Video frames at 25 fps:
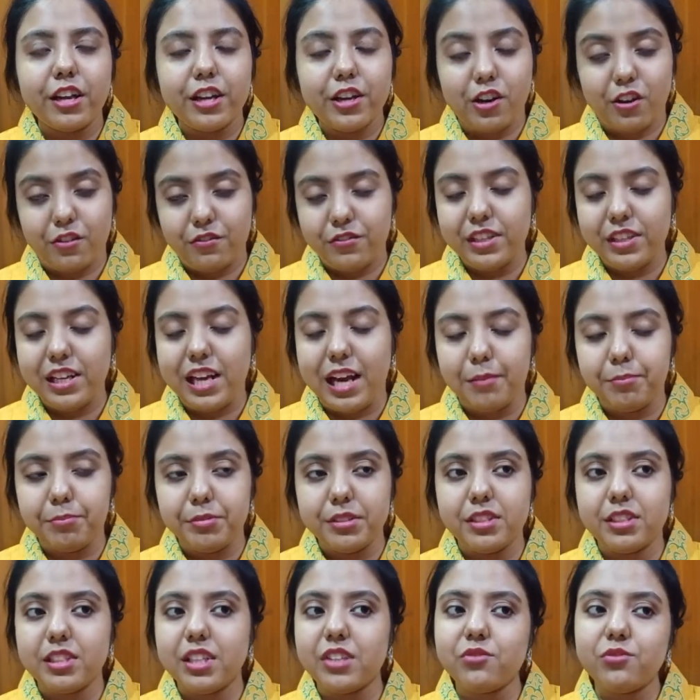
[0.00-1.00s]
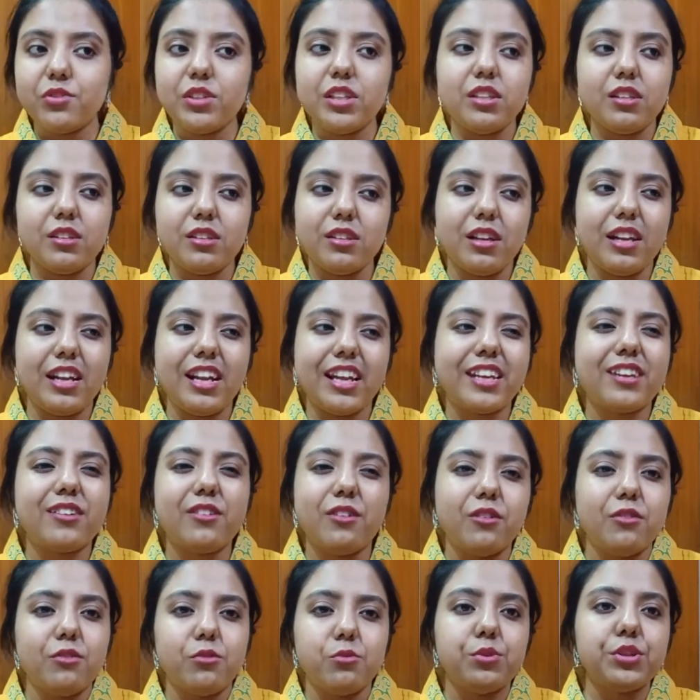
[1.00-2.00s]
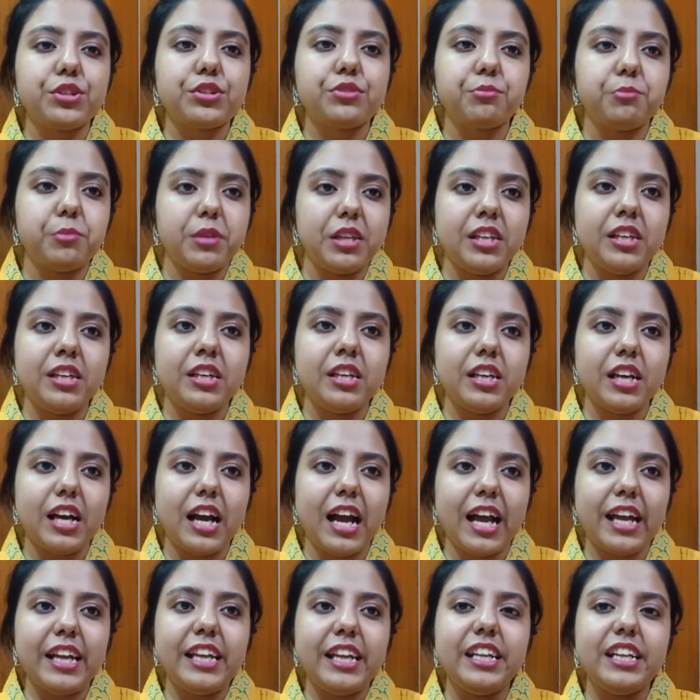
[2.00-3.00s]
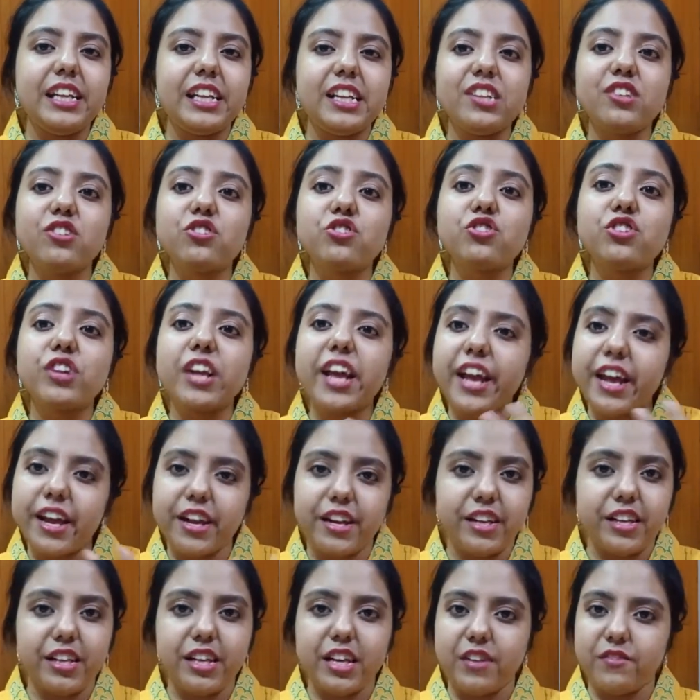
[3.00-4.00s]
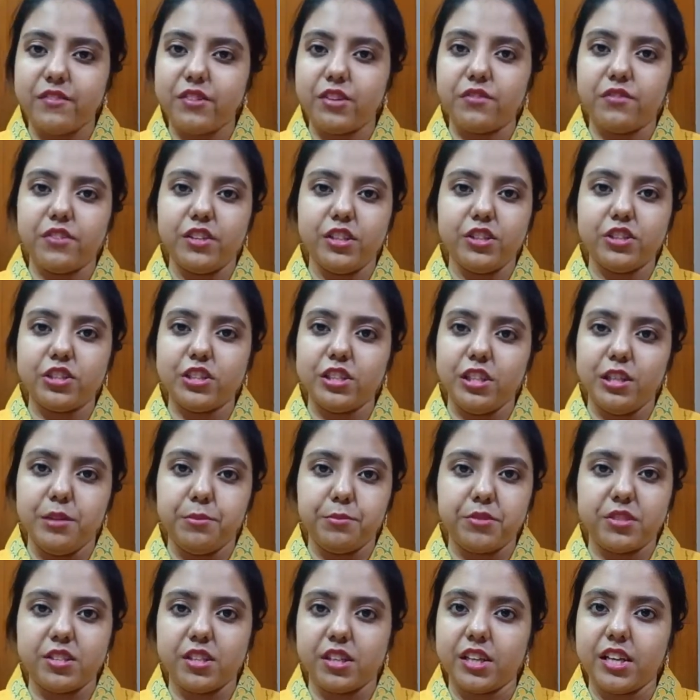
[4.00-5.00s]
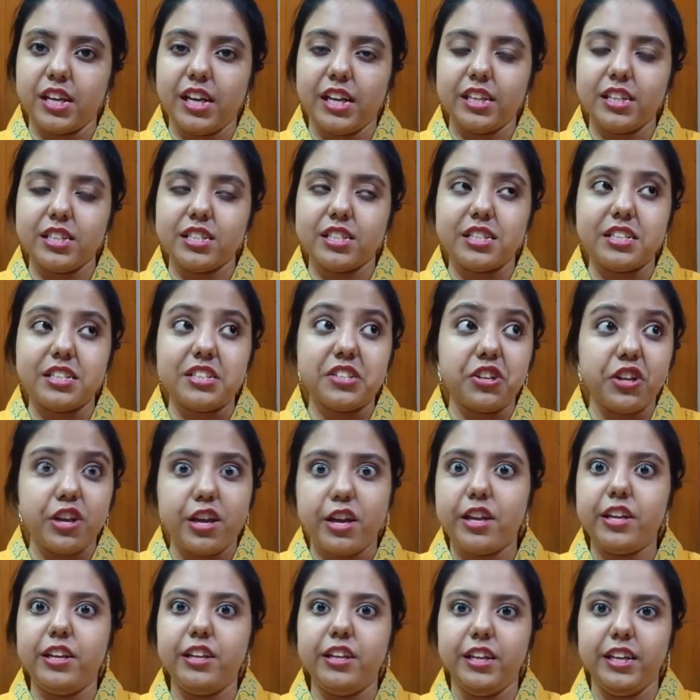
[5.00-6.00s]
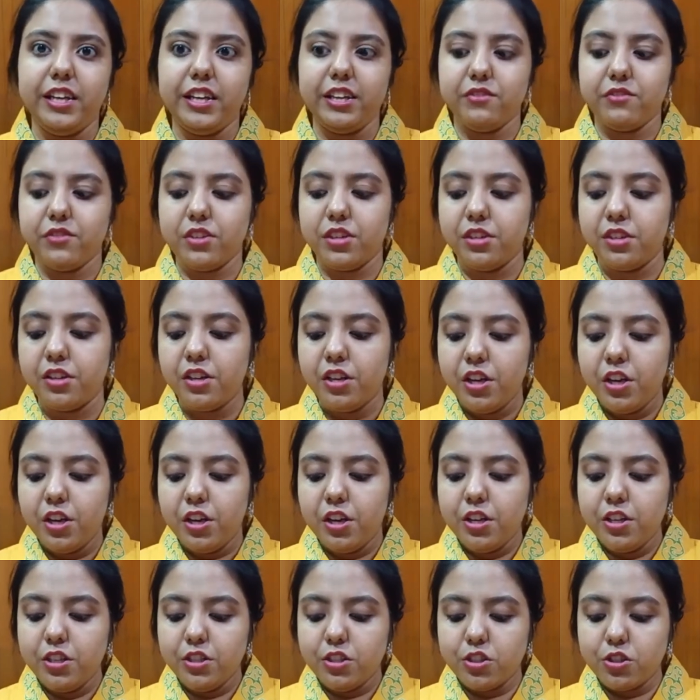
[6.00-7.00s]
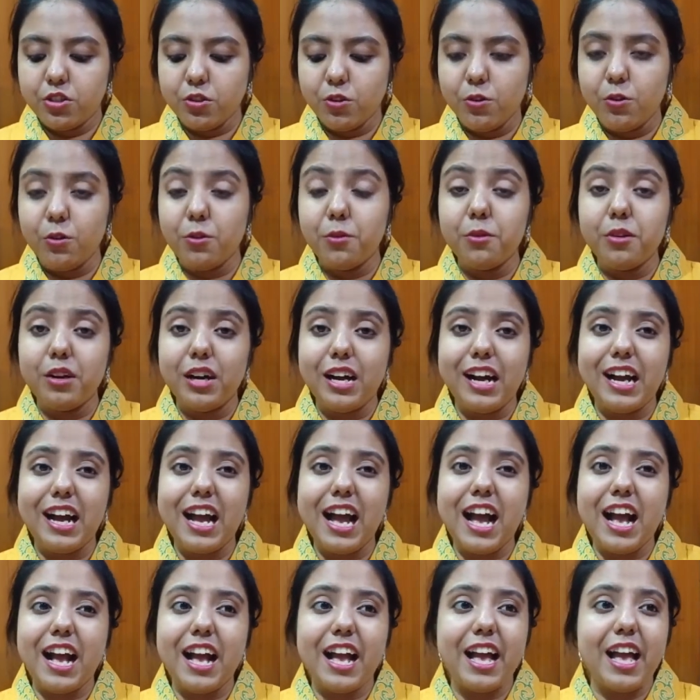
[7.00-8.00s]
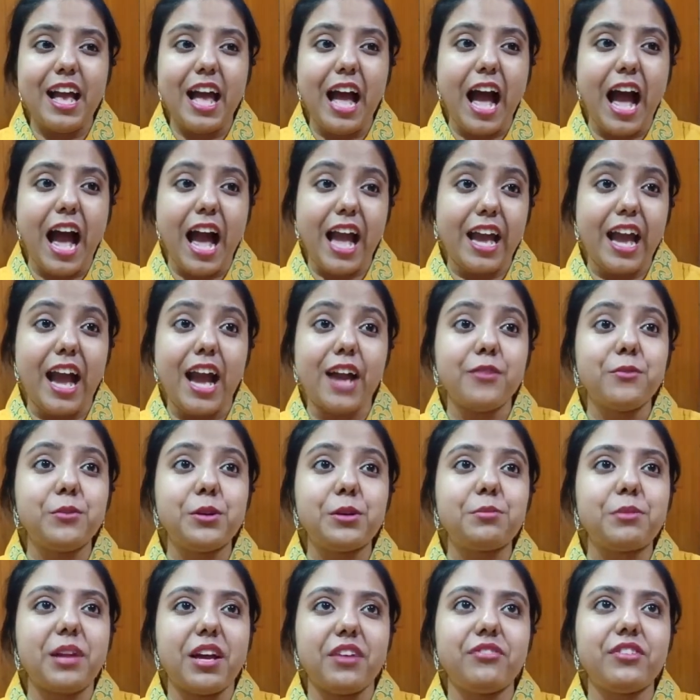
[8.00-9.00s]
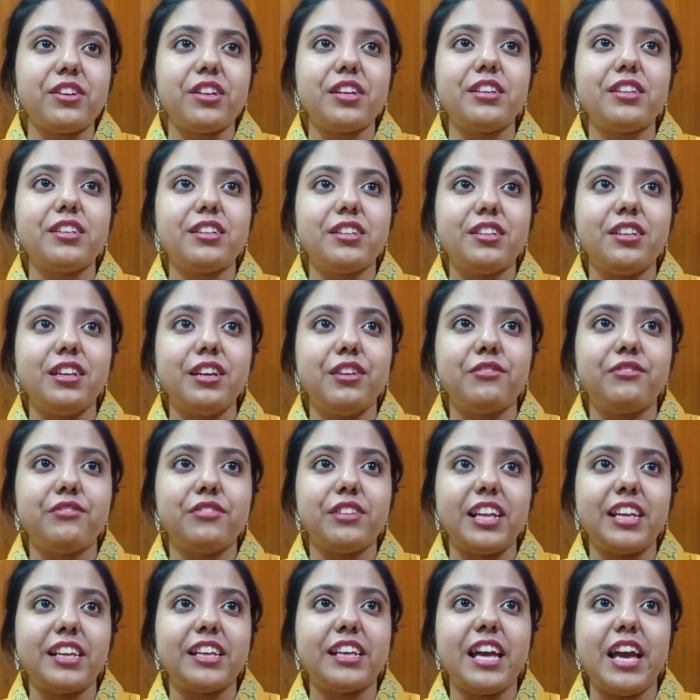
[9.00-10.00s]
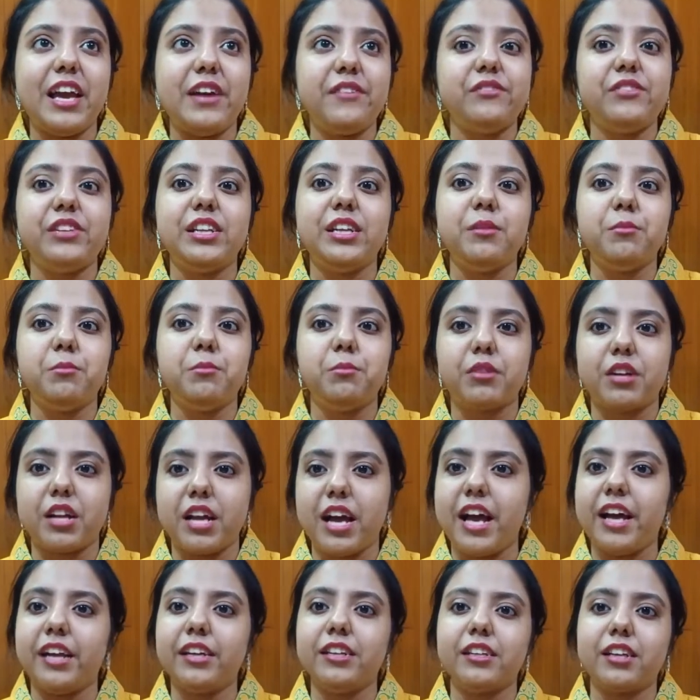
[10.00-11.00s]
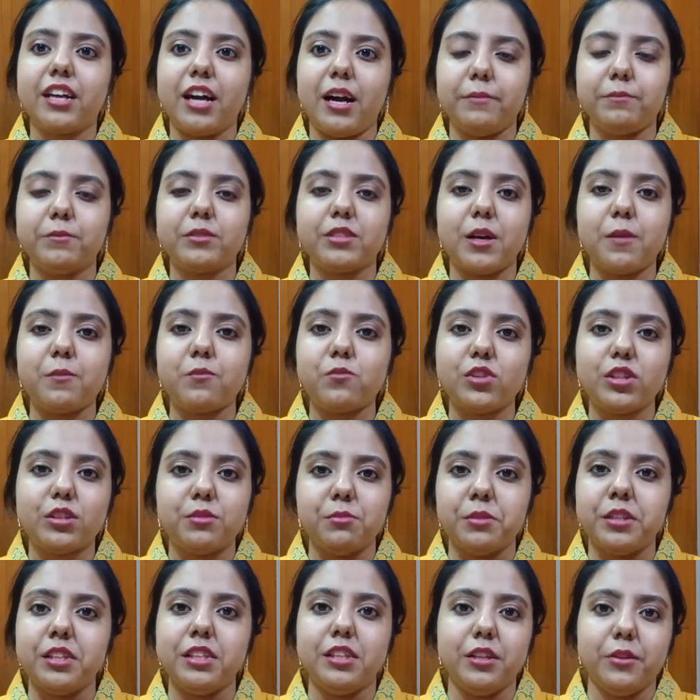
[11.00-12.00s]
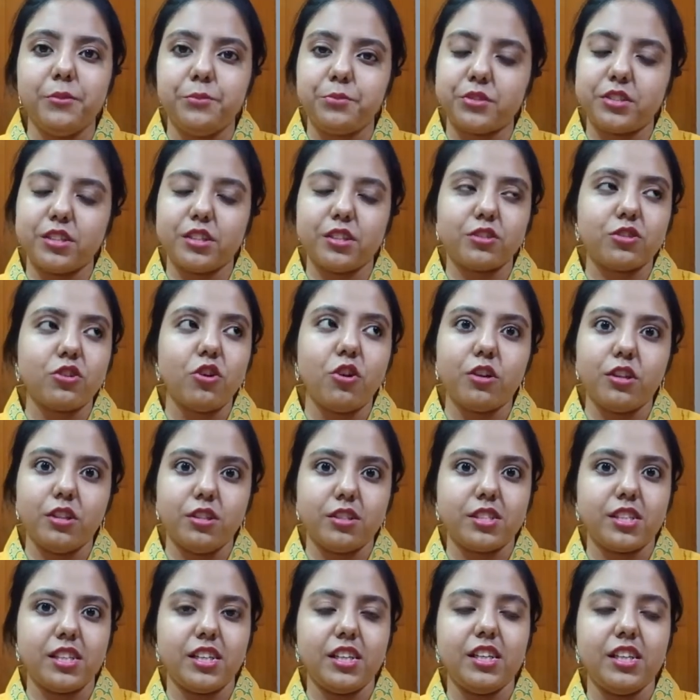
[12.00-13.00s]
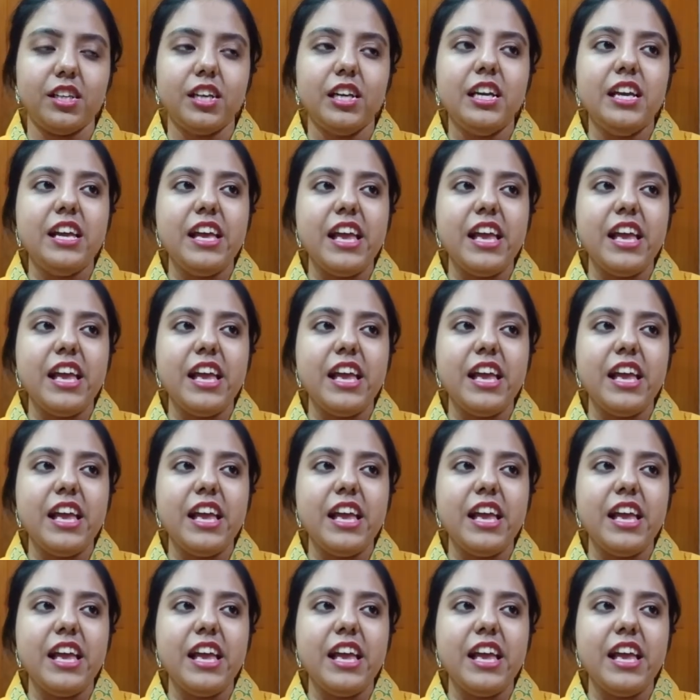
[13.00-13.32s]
it often happens that I rarely ever finish a lipstick, guys, rarely ever. So I would prefer it if like every brand comes up with mini lipsticks, honestly.